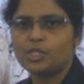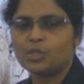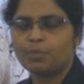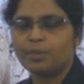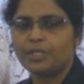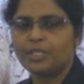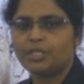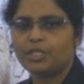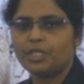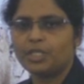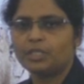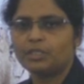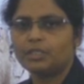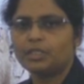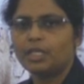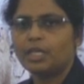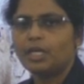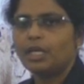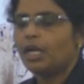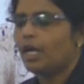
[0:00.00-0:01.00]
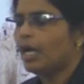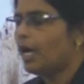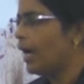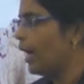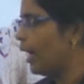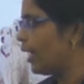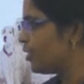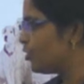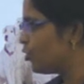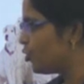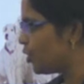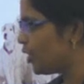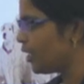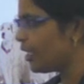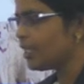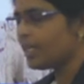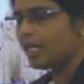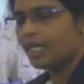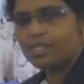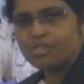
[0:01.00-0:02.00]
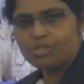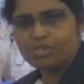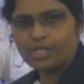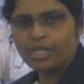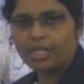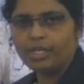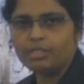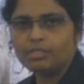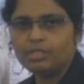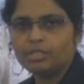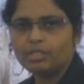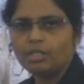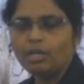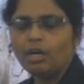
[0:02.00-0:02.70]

species and gene exchange,